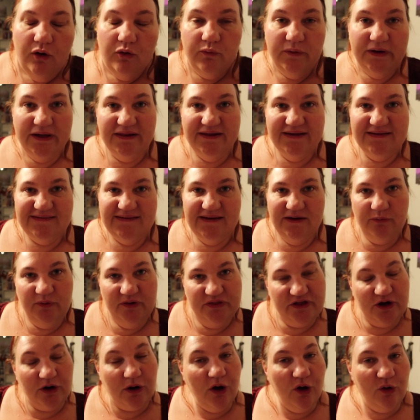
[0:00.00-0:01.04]
realistic
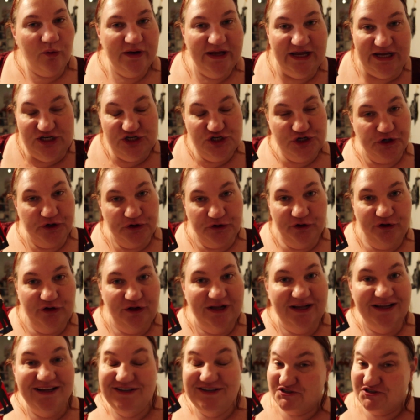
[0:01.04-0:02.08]
with their own
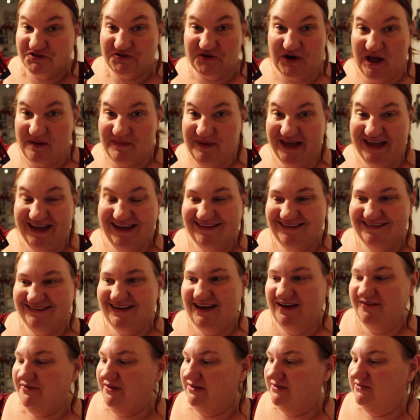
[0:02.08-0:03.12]
internal trauma and stuff.